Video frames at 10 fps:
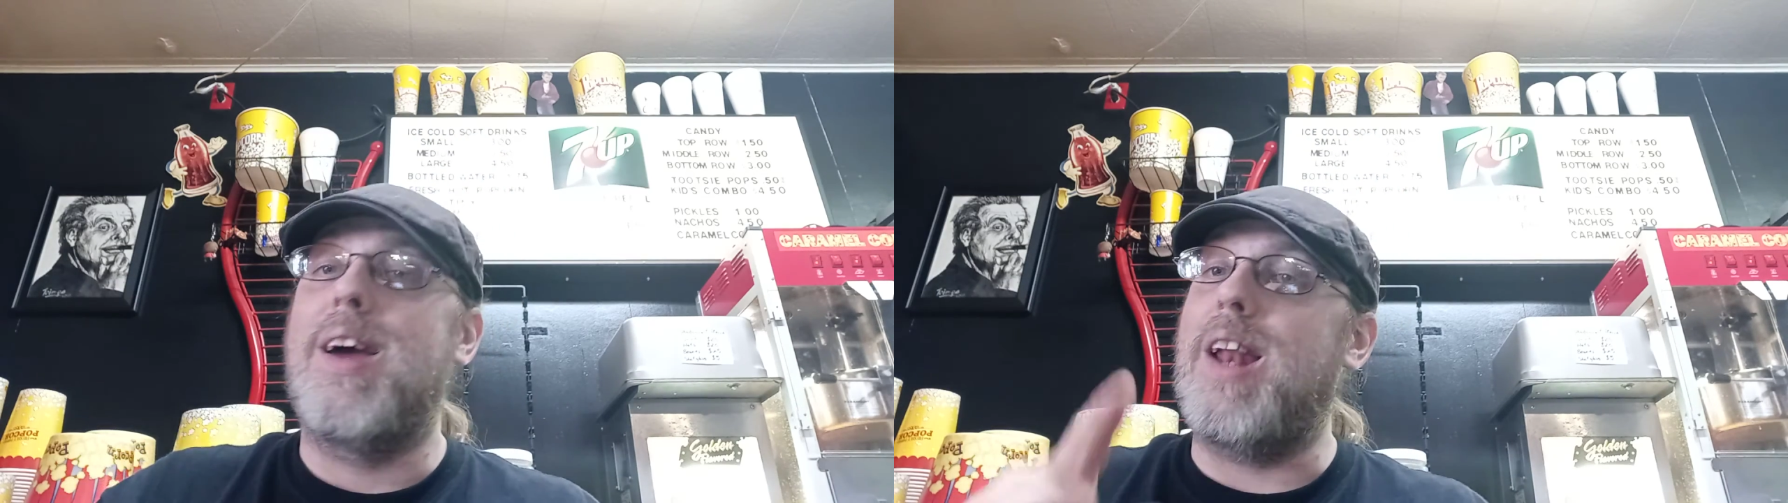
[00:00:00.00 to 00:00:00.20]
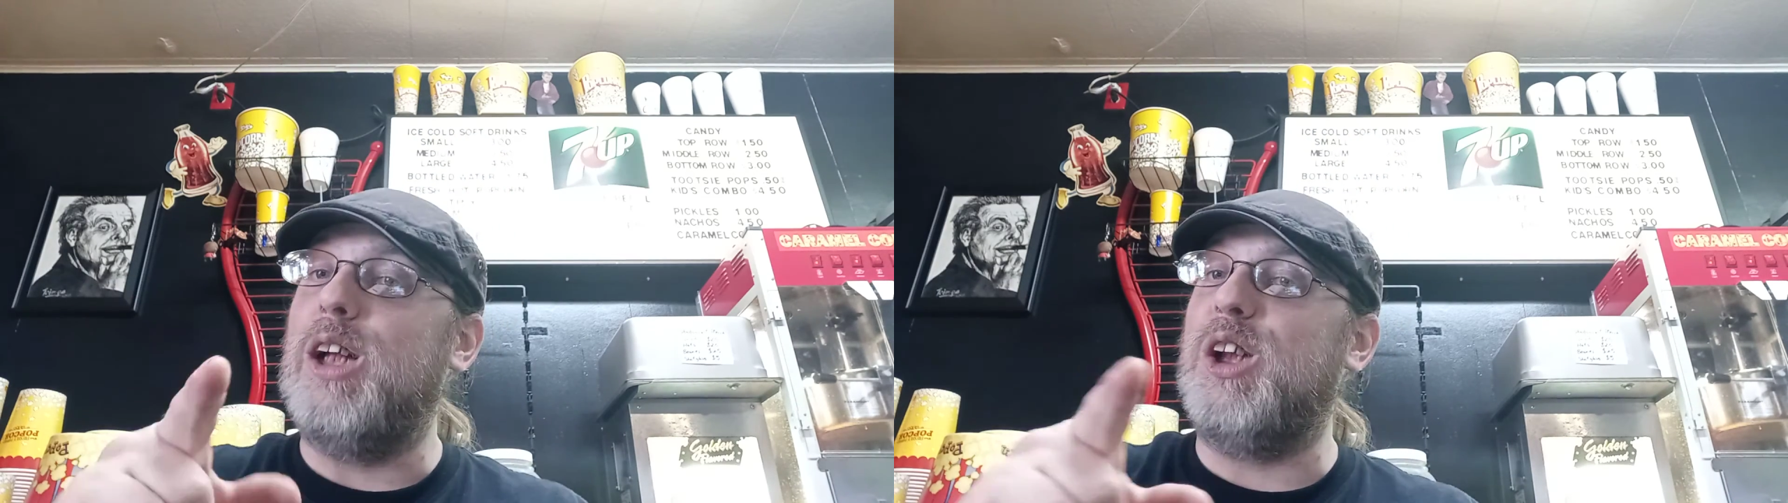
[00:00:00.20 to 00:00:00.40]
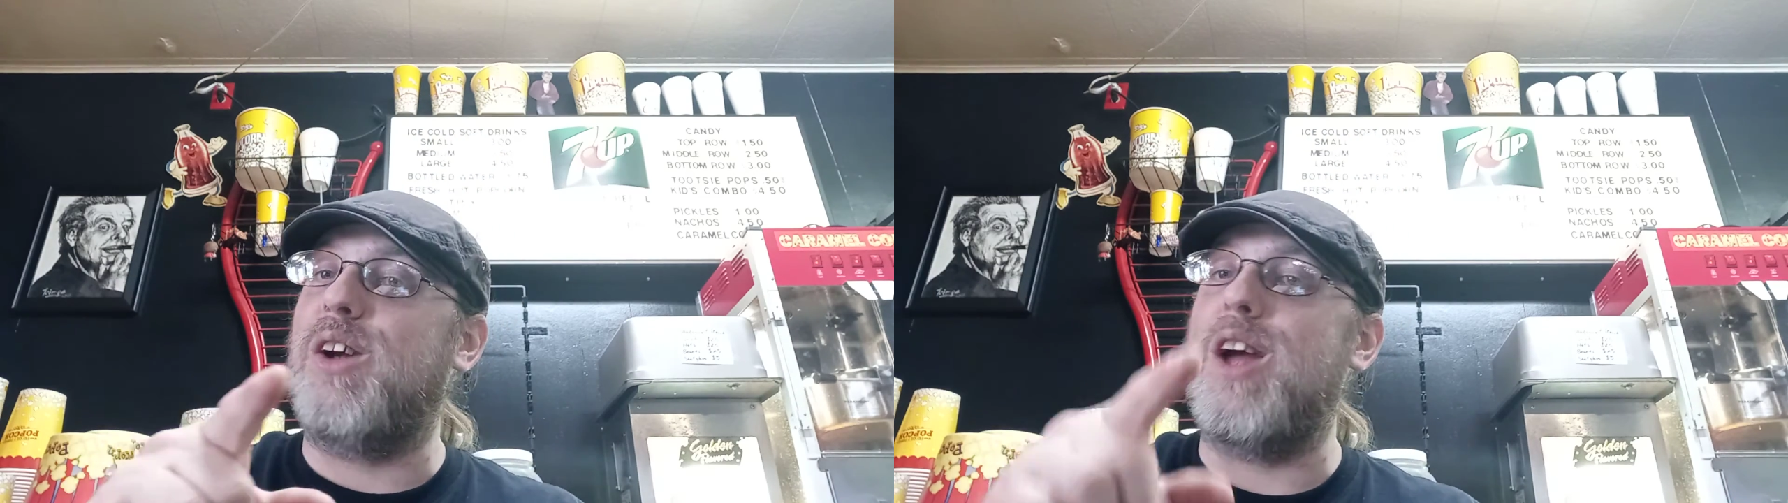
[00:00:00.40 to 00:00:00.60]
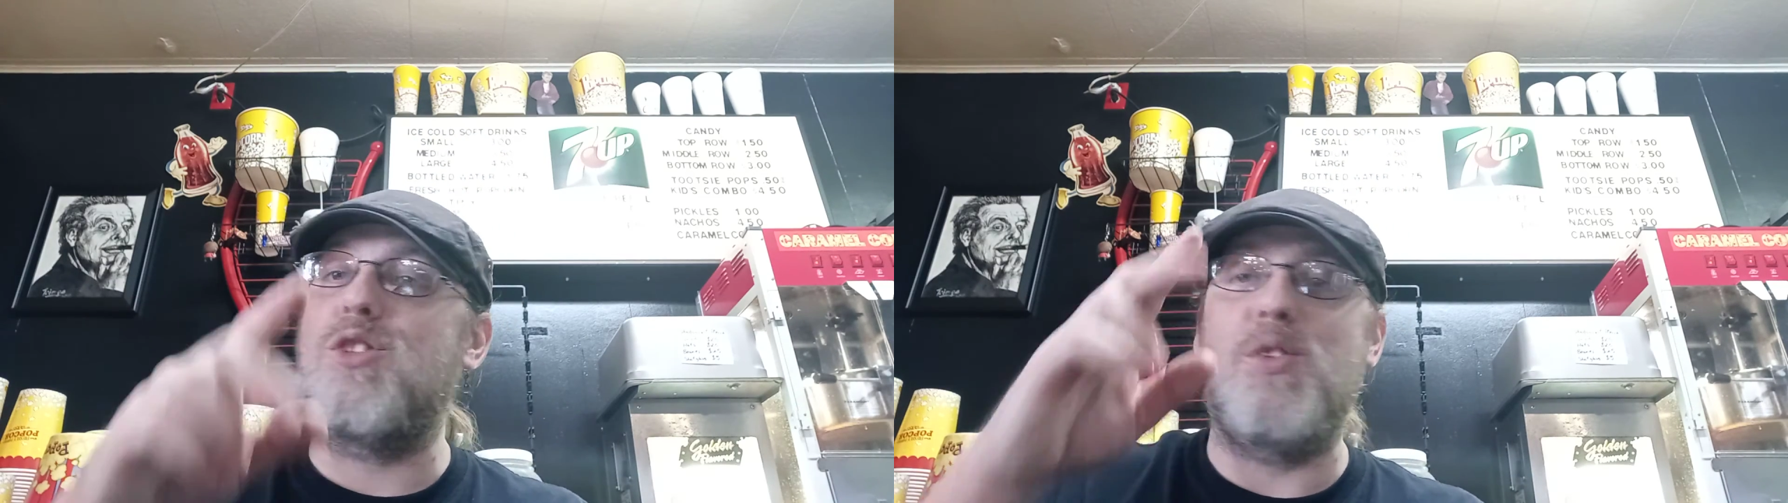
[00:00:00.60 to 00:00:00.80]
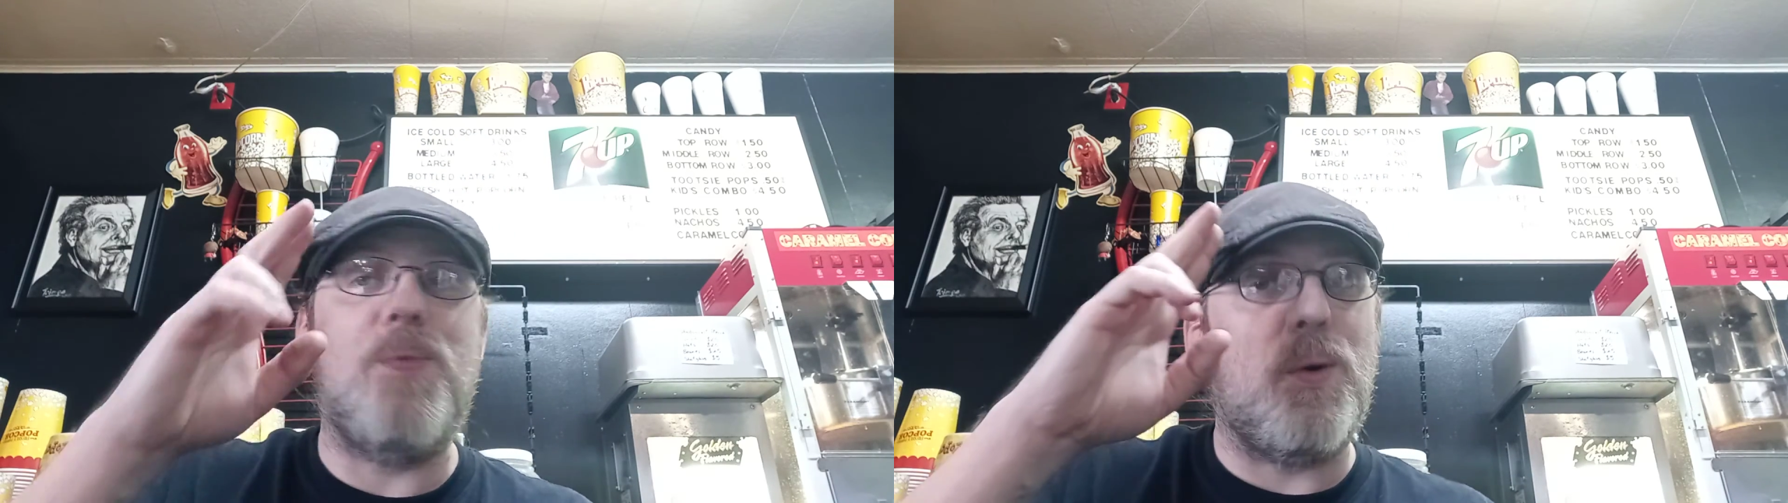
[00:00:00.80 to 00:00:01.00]
and I shall
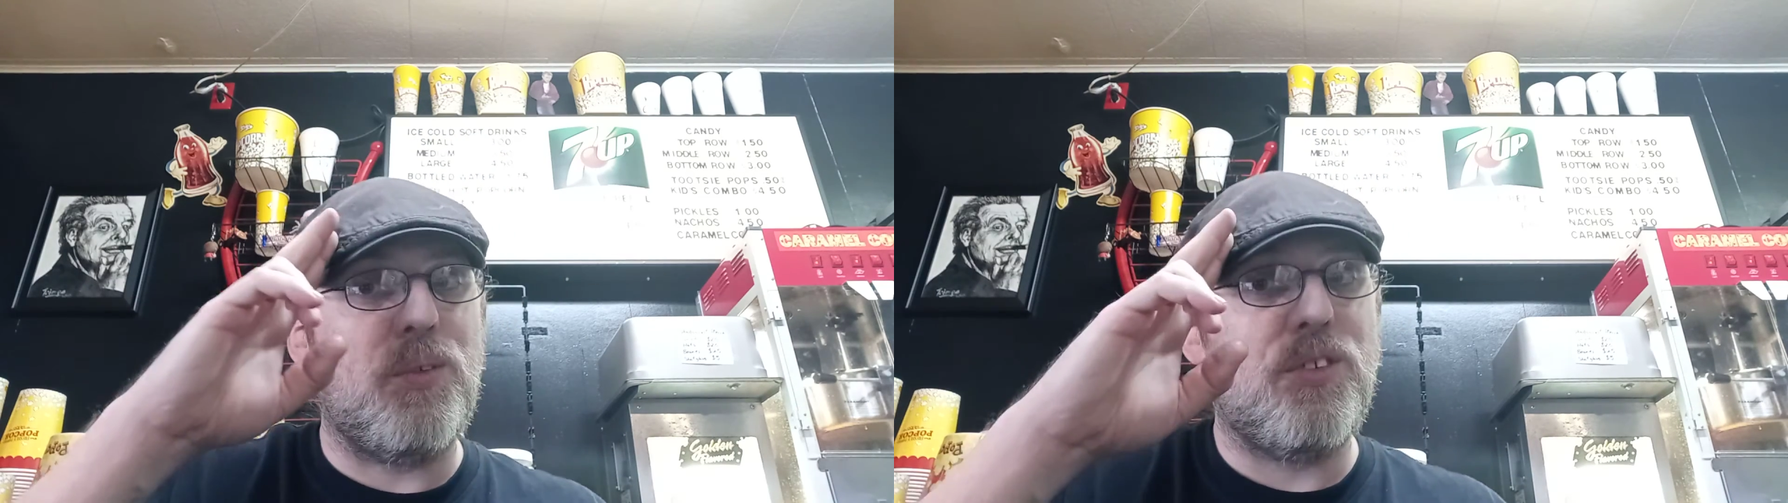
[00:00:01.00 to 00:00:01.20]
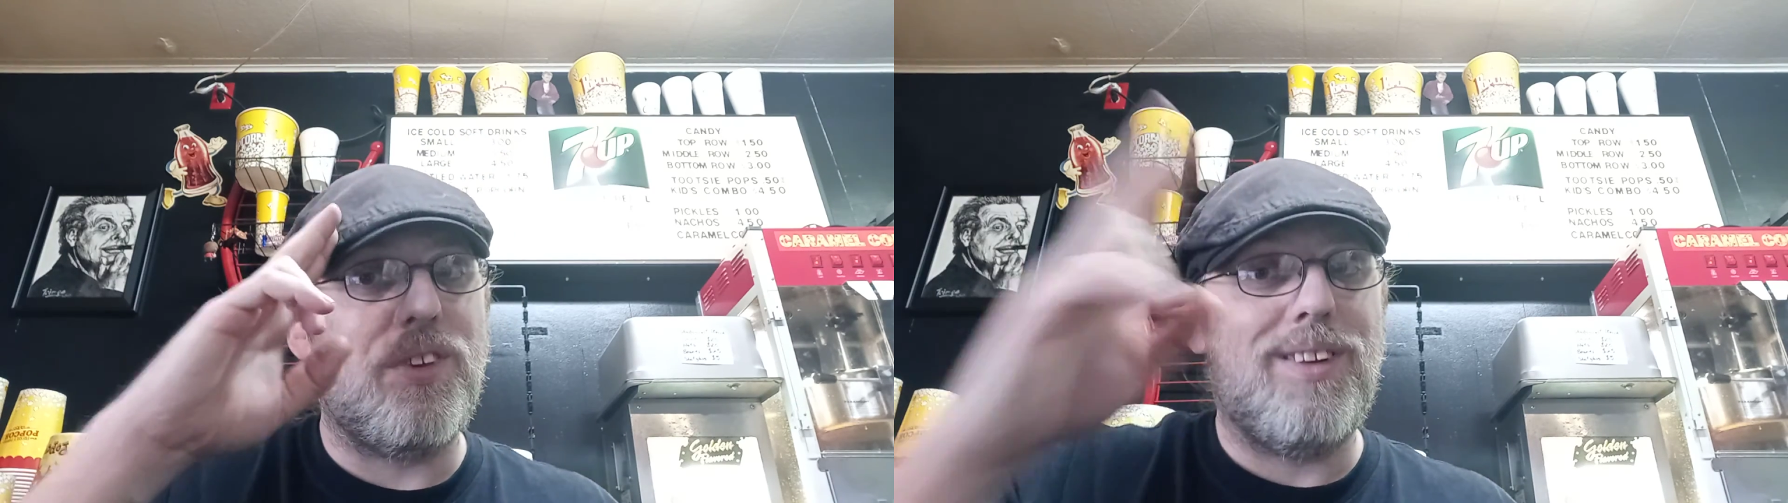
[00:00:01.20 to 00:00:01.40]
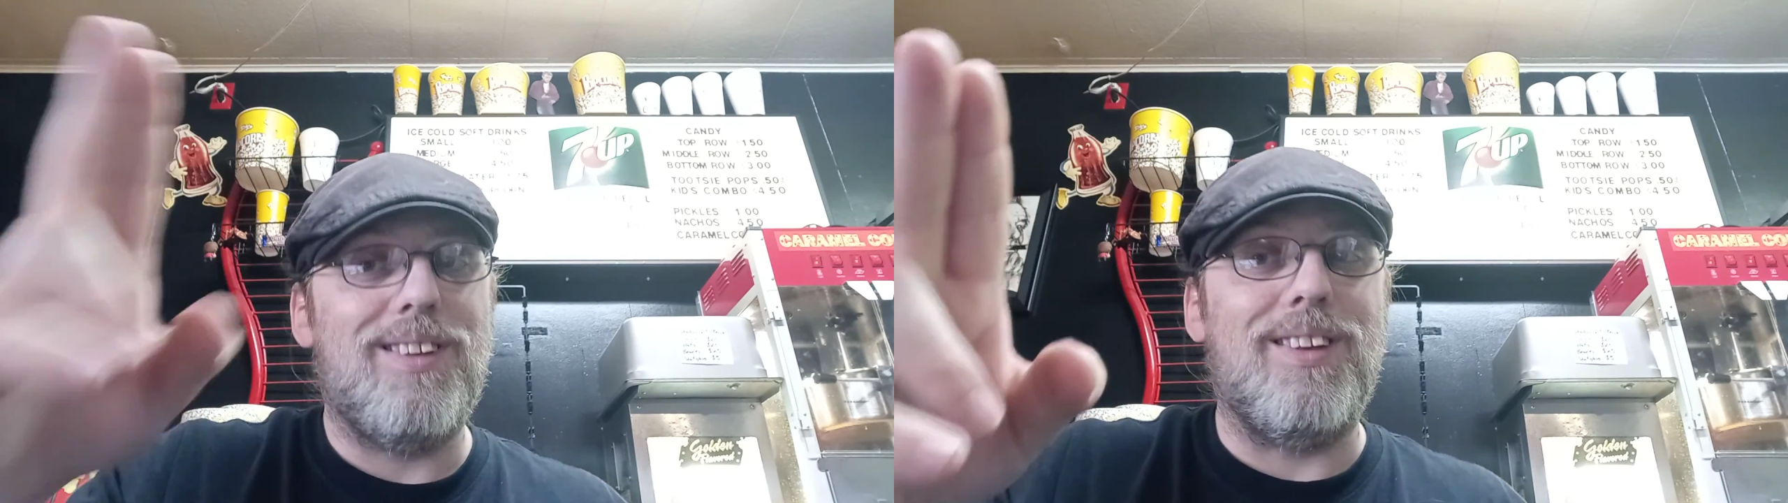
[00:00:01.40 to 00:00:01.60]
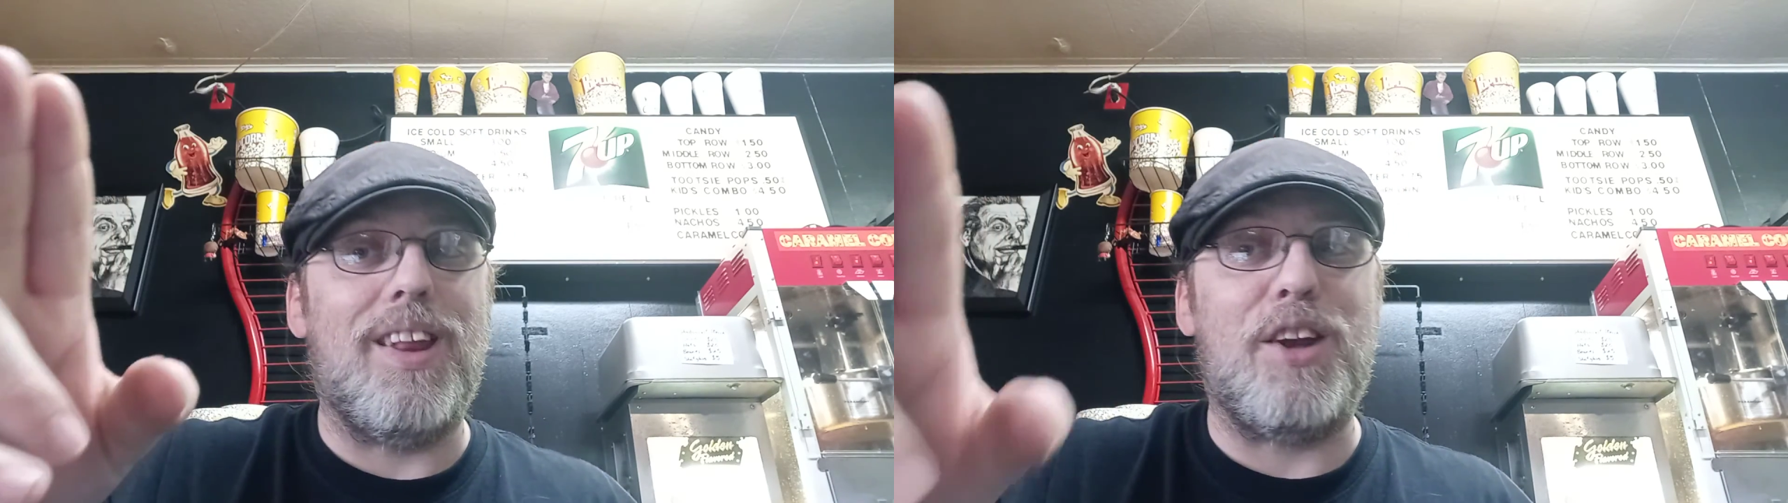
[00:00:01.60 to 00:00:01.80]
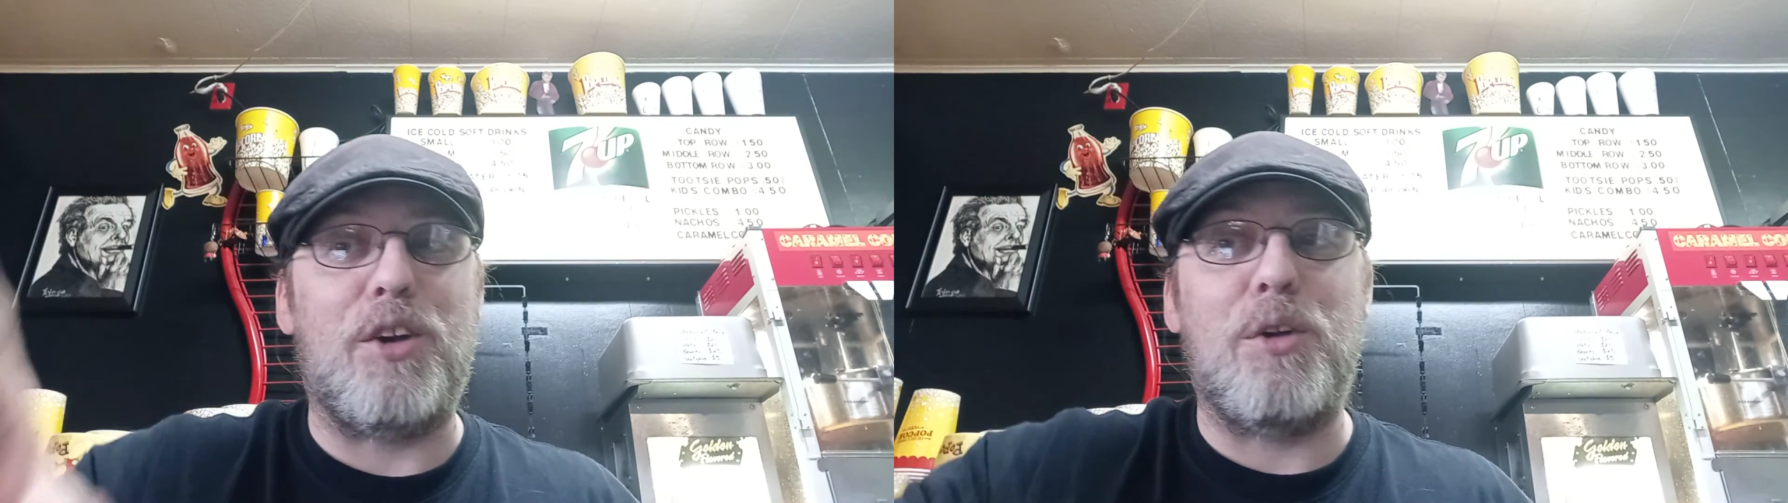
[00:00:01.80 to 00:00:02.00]
catch you folks
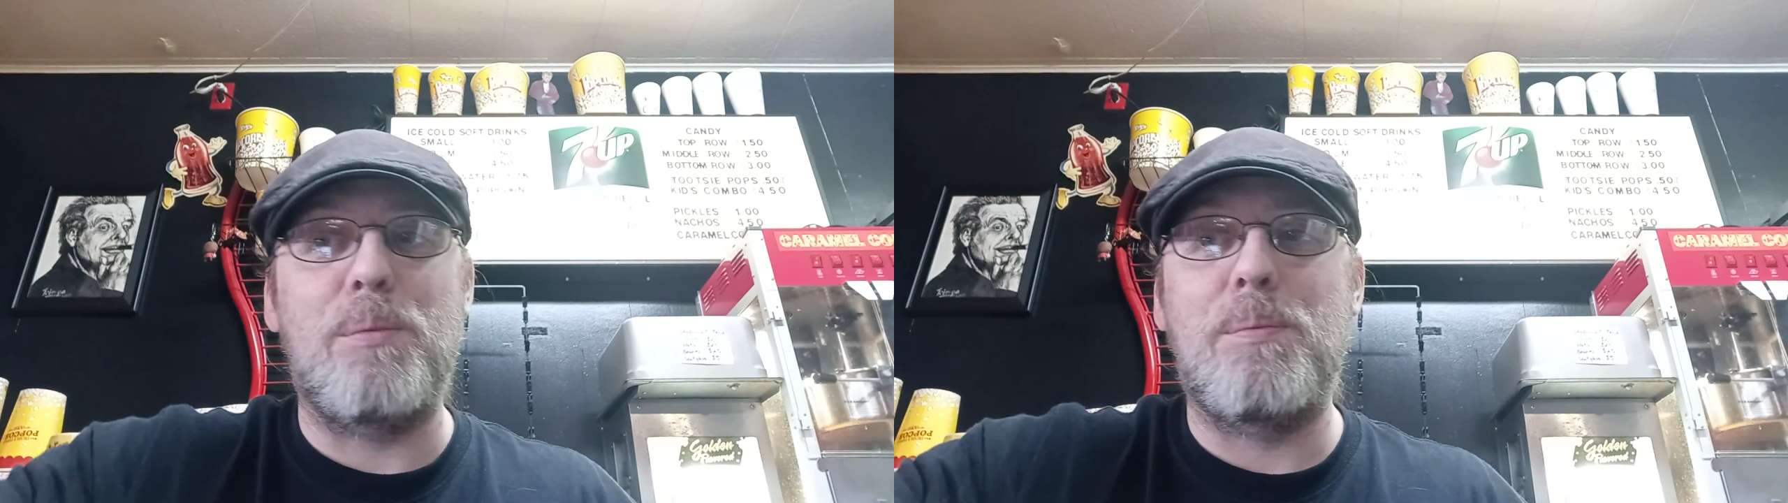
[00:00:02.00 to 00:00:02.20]
later.